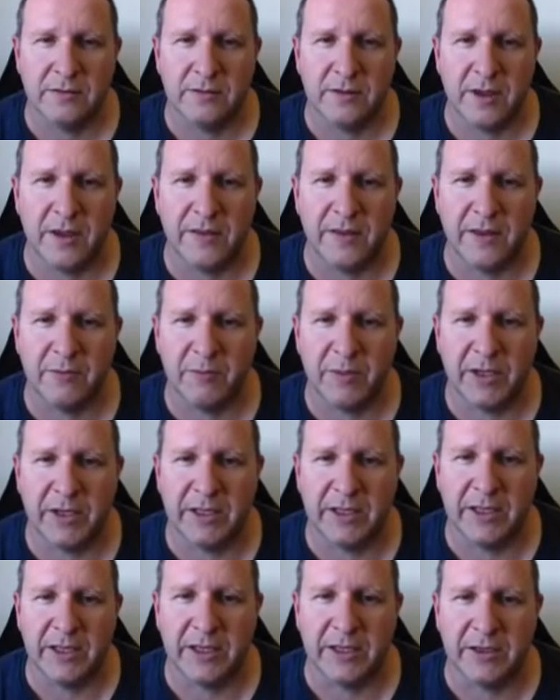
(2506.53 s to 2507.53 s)
and then we
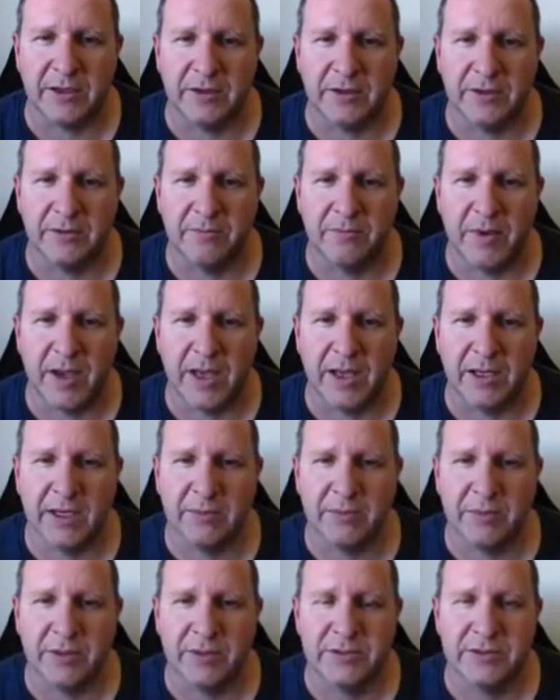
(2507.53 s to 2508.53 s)
click Mailing
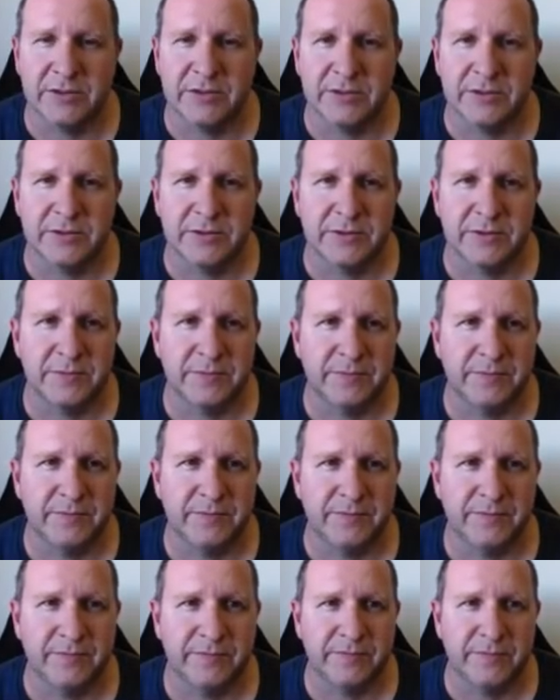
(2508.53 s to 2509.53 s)
Boss,
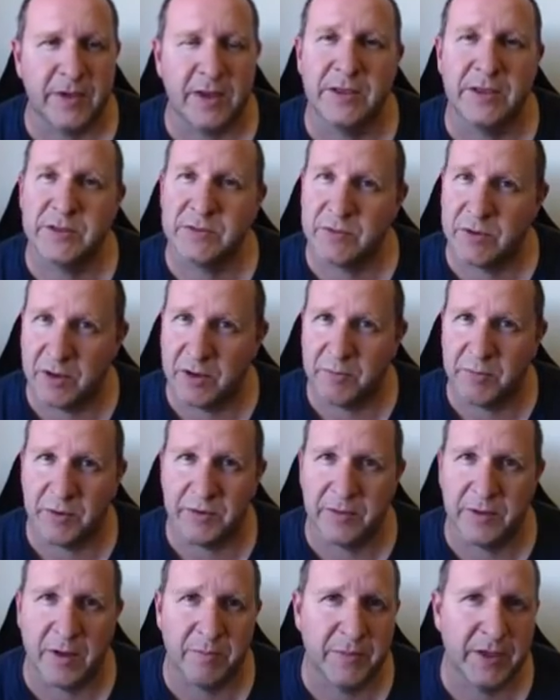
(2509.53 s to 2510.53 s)
and this will
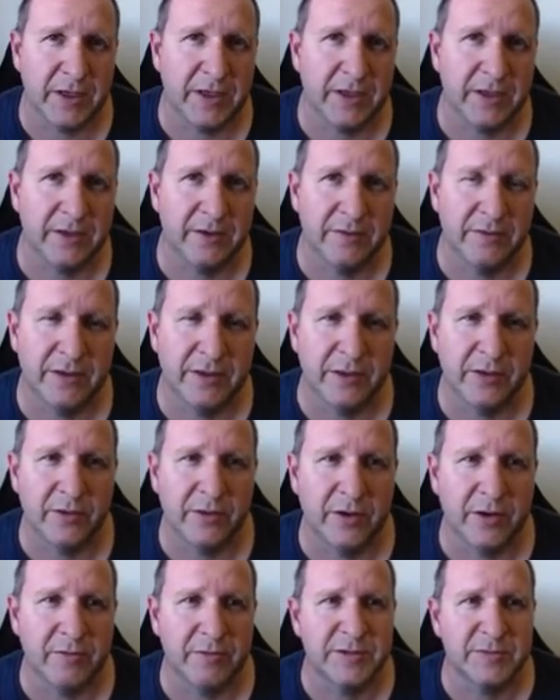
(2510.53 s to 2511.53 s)
open up the
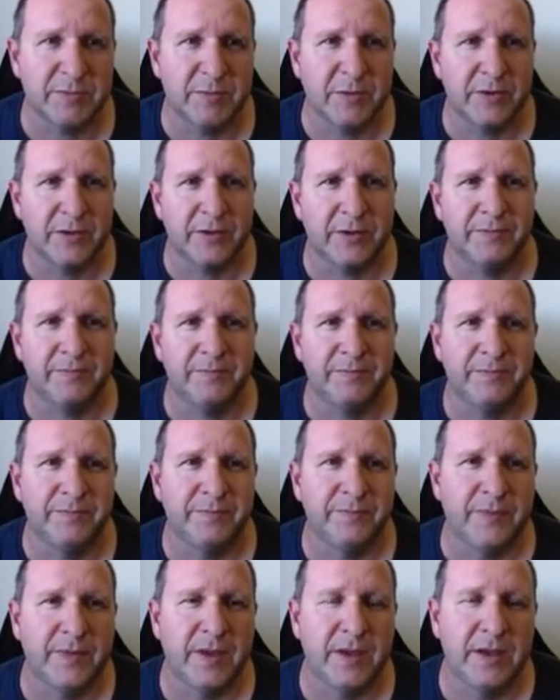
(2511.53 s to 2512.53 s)
autoresponder.
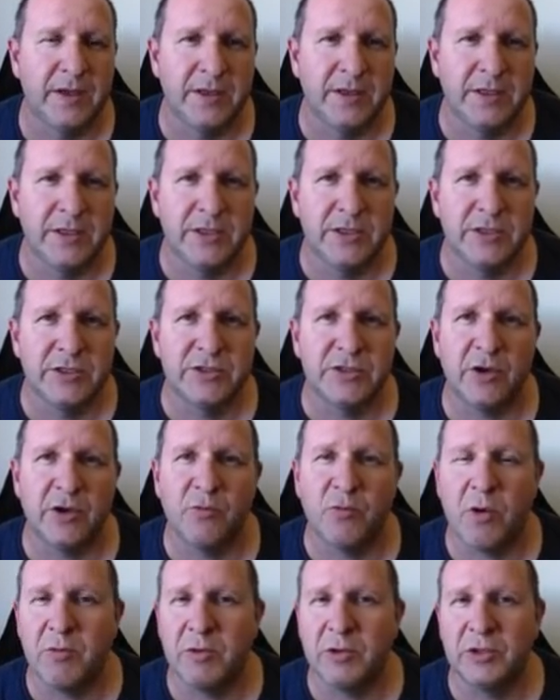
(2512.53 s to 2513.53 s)
So
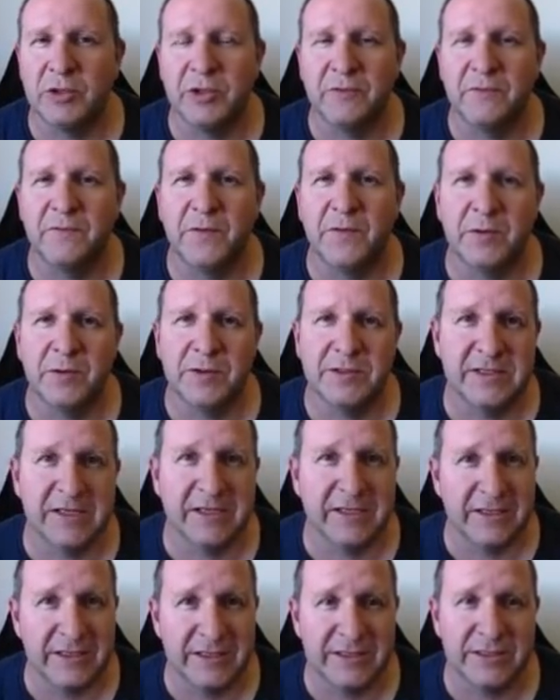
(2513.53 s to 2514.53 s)
what we're looking for is the
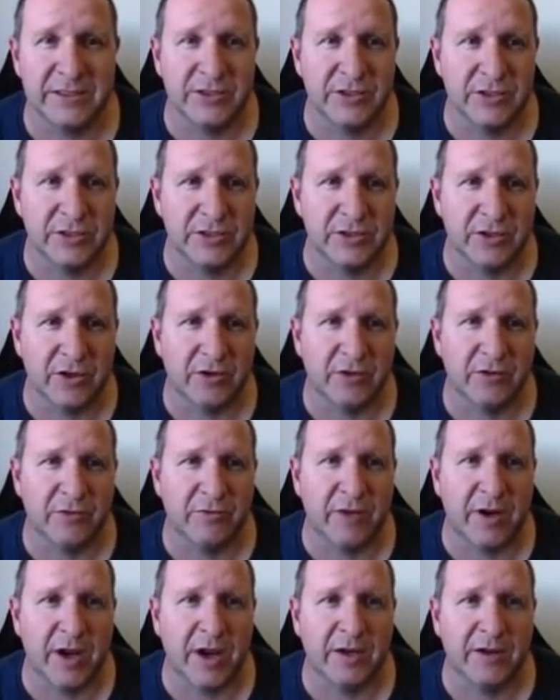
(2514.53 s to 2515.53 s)
list that just got
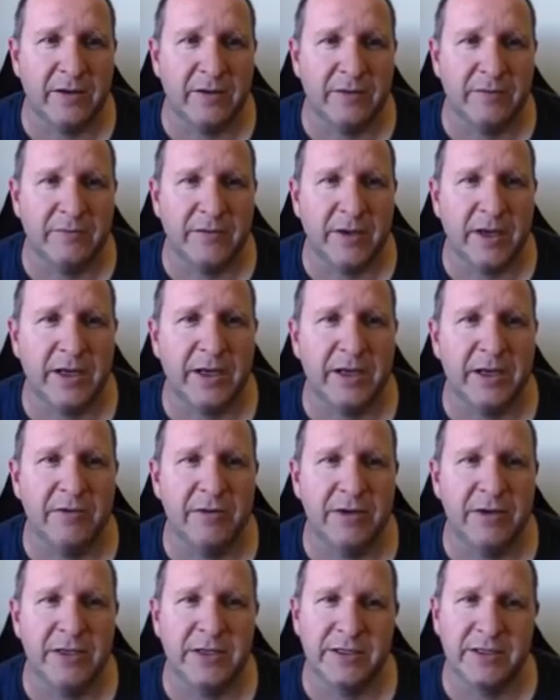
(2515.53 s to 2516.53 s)
created, and here
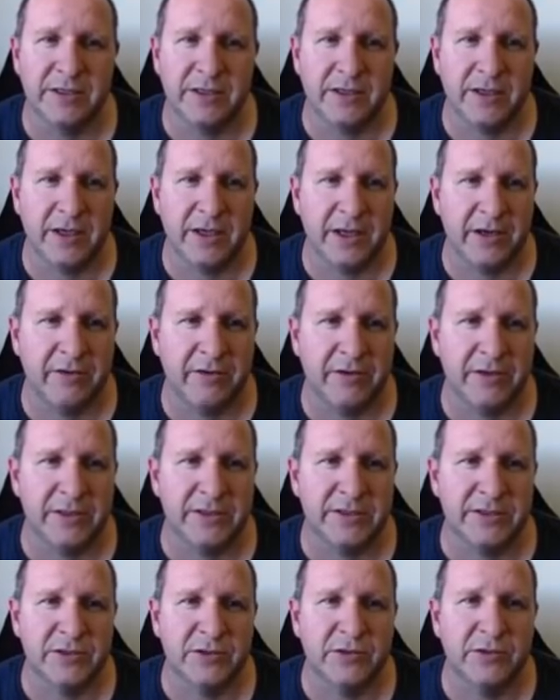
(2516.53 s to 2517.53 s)
it
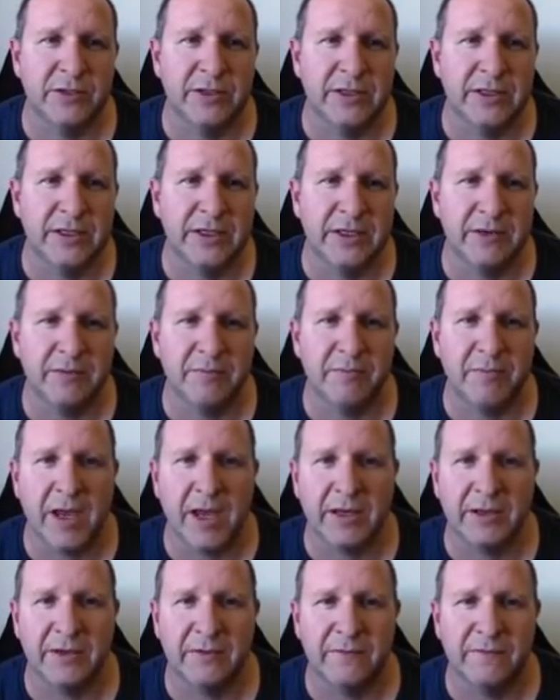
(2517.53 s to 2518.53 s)
is. It's called Lead
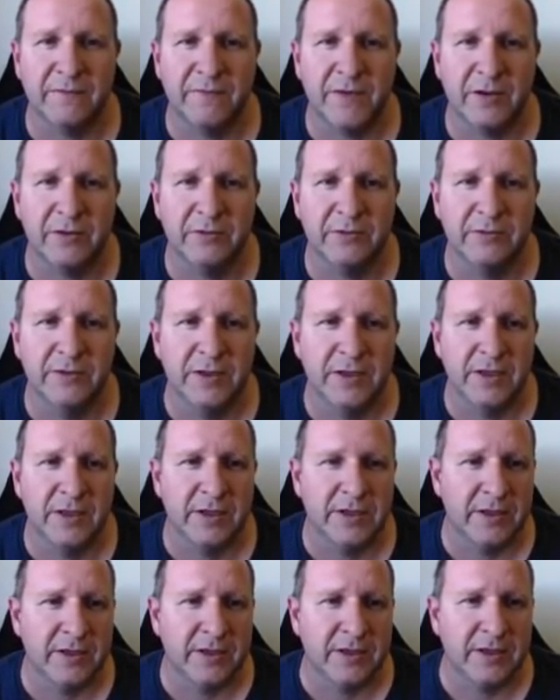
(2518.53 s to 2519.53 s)
Magnet Funnel.
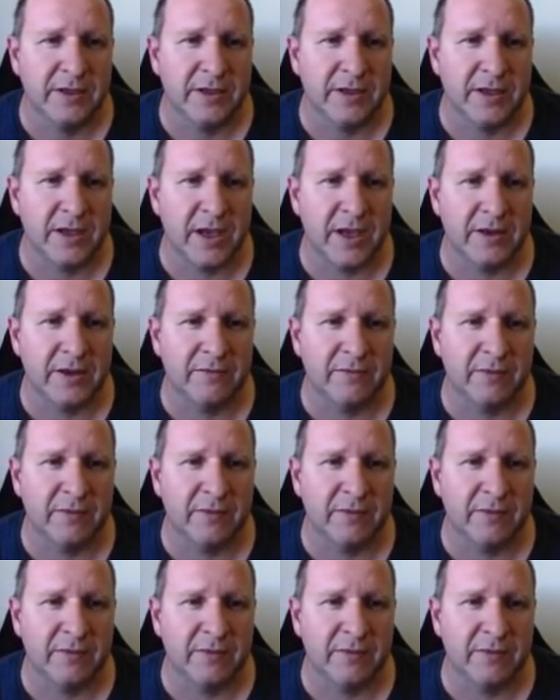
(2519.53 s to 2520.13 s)
And if